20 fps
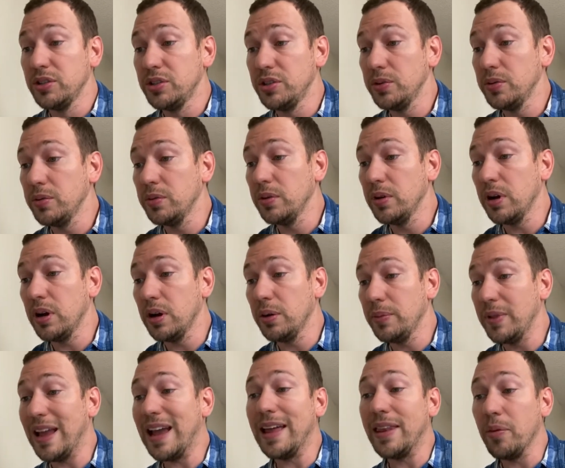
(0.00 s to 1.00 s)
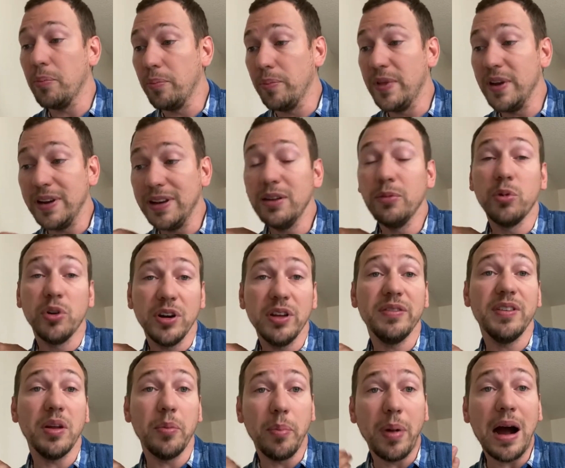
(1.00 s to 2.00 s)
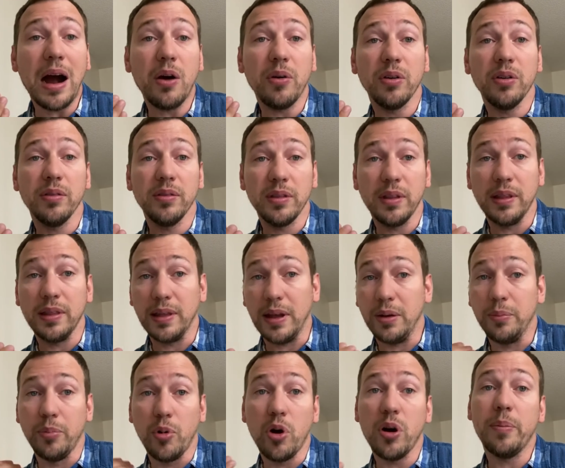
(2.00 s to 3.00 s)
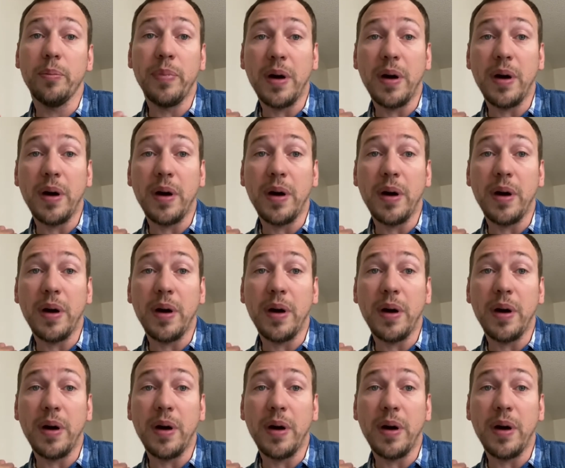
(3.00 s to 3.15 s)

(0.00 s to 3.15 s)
to they were given the power like